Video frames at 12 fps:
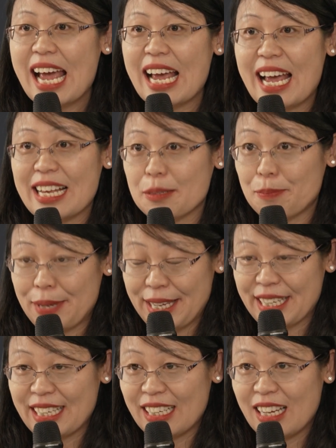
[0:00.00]
as
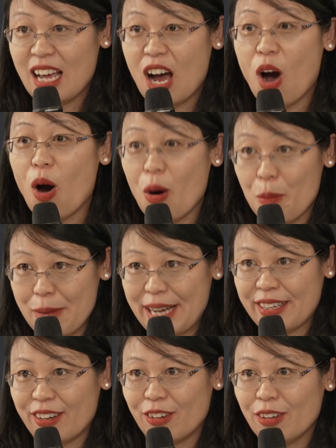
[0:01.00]
PEEK or
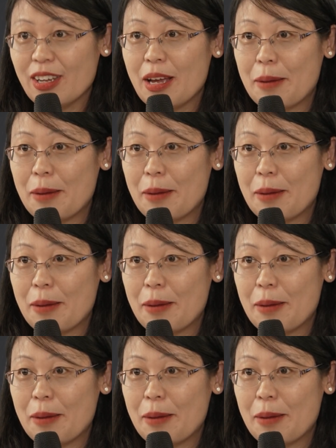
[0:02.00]
metal,